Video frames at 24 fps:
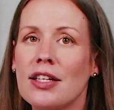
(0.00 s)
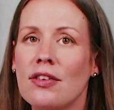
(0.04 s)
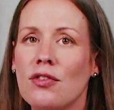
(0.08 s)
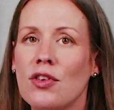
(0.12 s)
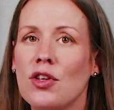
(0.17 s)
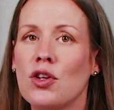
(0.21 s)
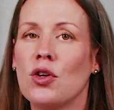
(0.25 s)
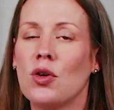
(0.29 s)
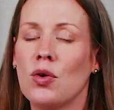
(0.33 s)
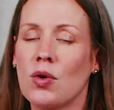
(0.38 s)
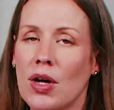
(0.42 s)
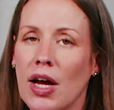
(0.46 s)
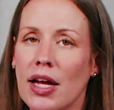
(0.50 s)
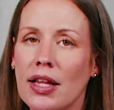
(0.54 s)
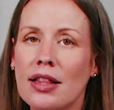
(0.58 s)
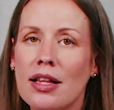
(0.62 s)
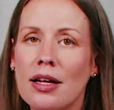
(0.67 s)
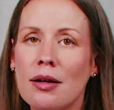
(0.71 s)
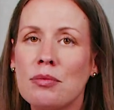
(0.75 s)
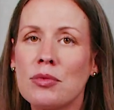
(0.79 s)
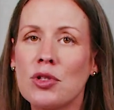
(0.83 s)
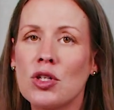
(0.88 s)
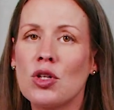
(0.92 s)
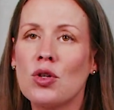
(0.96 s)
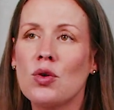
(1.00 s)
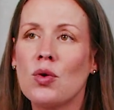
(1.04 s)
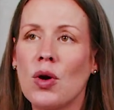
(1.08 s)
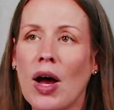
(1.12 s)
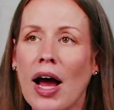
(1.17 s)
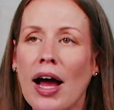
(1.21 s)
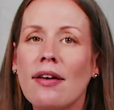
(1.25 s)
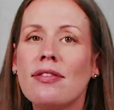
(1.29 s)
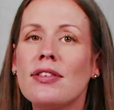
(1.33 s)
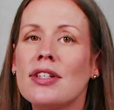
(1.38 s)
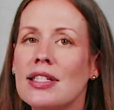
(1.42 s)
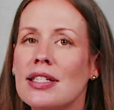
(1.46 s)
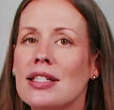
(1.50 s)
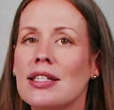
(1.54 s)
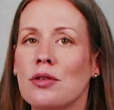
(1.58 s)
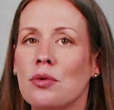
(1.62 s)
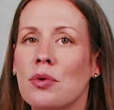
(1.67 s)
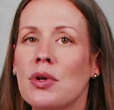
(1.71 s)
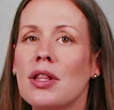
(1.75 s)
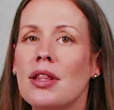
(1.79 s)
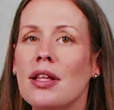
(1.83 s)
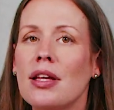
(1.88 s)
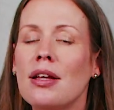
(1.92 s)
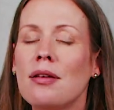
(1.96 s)
if you don't cut them. So you have to deal
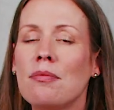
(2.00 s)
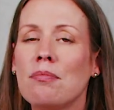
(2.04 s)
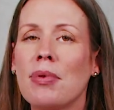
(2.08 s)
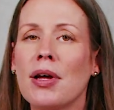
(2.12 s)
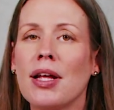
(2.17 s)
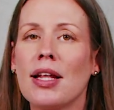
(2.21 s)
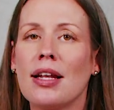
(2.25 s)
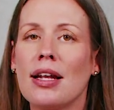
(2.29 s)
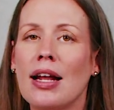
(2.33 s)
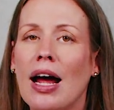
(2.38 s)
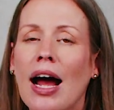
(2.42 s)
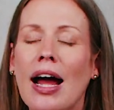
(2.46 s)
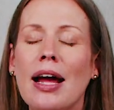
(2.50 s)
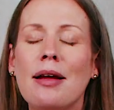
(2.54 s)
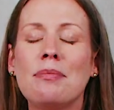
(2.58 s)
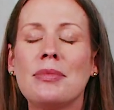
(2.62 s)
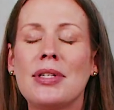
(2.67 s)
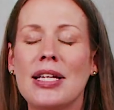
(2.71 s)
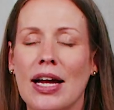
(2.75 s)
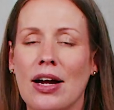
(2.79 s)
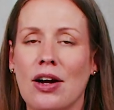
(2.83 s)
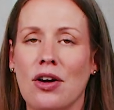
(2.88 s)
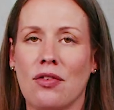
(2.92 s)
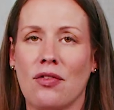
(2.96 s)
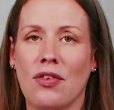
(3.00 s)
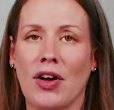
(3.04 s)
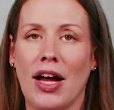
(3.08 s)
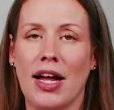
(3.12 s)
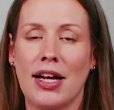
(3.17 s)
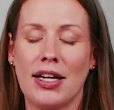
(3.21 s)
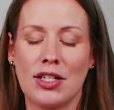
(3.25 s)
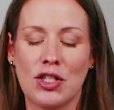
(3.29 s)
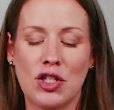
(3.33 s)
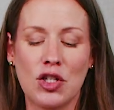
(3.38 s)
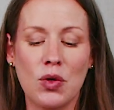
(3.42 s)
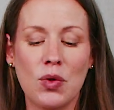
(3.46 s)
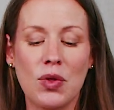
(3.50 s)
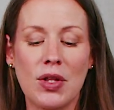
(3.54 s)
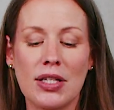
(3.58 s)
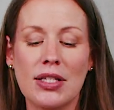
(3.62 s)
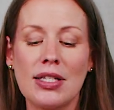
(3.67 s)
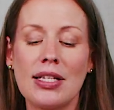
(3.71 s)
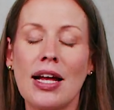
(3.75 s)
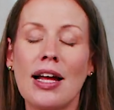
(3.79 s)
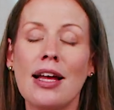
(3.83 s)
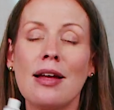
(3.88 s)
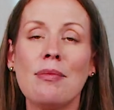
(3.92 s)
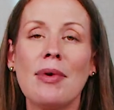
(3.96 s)
with it, but I'm terrified. So this
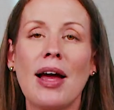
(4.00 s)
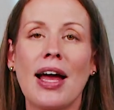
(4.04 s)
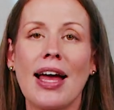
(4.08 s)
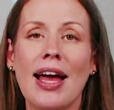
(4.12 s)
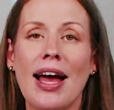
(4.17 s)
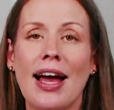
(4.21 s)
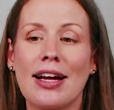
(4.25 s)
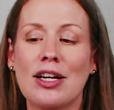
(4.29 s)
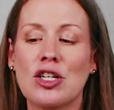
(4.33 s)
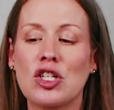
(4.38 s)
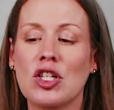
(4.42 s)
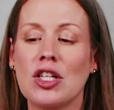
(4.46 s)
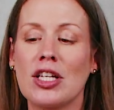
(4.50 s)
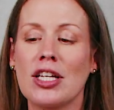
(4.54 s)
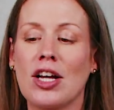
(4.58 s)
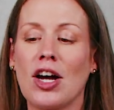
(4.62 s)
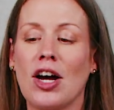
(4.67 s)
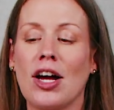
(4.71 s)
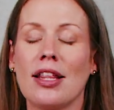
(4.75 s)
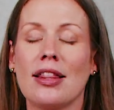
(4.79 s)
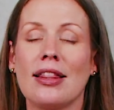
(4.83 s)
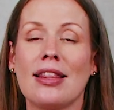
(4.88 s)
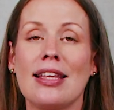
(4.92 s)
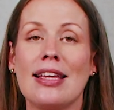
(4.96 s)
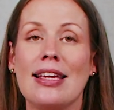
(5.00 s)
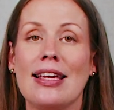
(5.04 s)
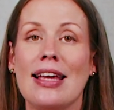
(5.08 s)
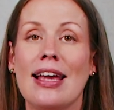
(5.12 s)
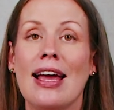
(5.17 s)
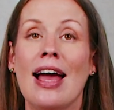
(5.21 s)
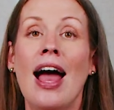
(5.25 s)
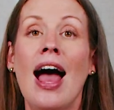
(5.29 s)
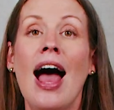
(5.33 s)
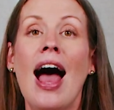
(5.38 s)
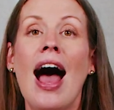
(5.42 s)
time I actually got the